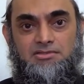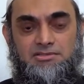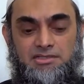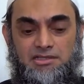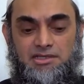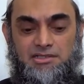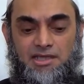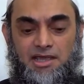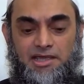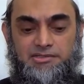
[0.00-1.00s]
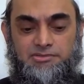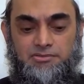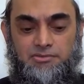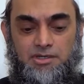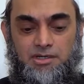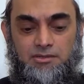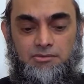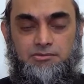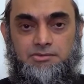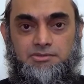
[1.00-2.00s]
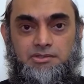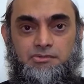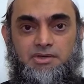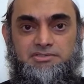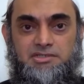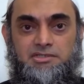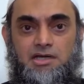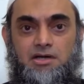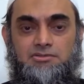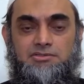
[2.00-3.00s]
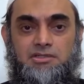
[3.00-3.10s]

still it has to uh, go through the questioning how